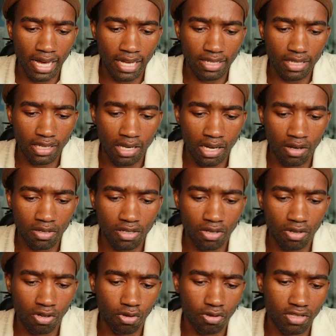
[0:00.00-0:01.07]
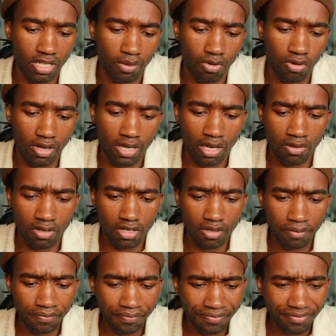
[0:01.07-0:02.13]
Ads account. I'm going to go to demo account.
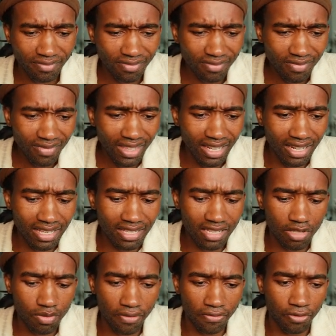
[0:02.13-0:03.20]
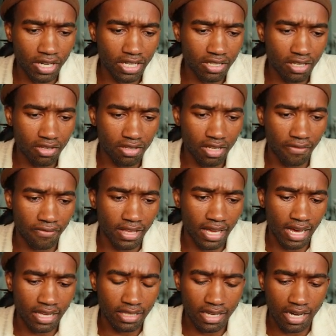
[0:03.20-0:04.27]
Let's just refresh this to see if the
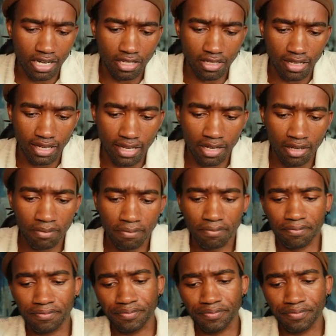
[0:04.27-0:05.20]
ad's actually here.